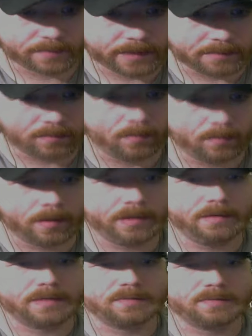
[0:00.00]
people. What do
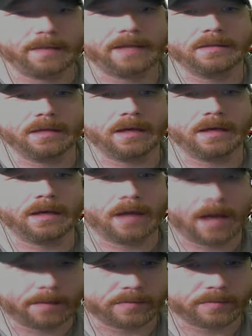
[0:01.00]
you expect to
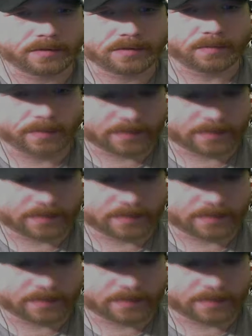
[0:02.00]
accomplish with